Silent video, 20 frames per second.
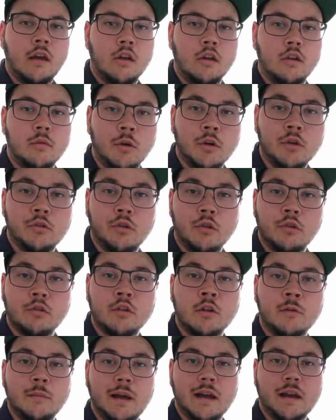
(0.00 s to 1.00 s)
Good morning, traders.
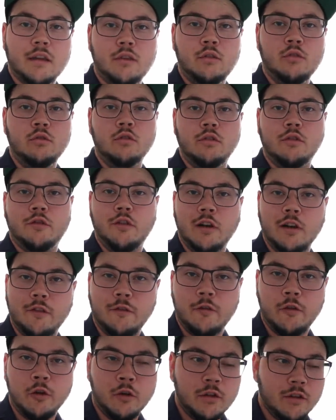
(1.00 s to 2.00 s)
Welcome back to
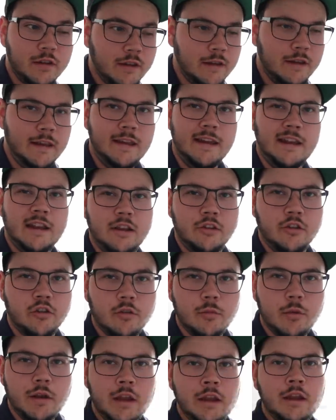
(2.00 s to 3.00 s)
Frankfurt in
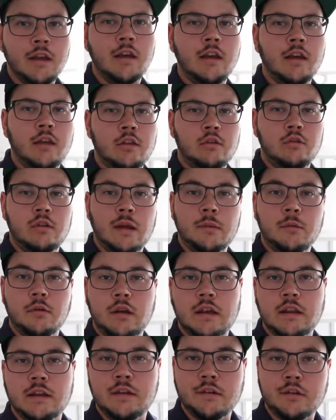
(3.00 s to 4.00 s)
Germany. Today I'm
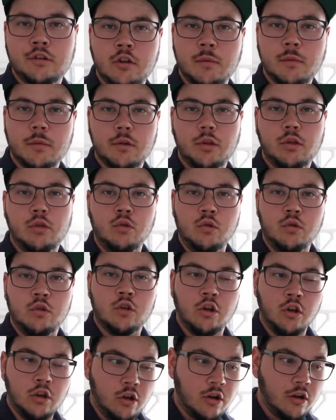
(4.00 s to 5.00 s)
doing a day trip to
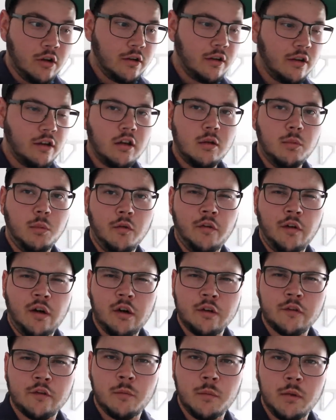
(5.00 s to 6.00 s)
Cologne, a couple of
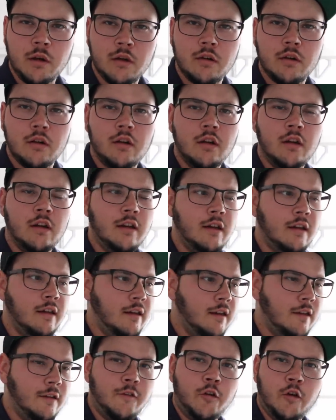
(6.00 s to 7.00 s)
hours from here.
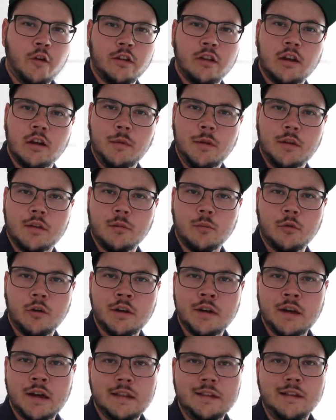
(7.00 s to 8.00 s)
First I gotta meet
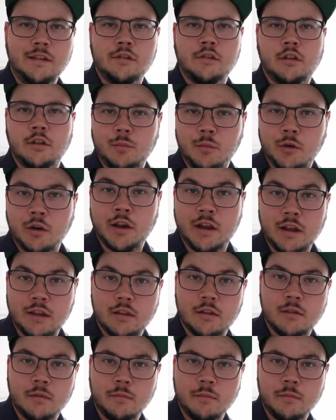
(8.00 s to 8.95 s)
someone at the stock Market.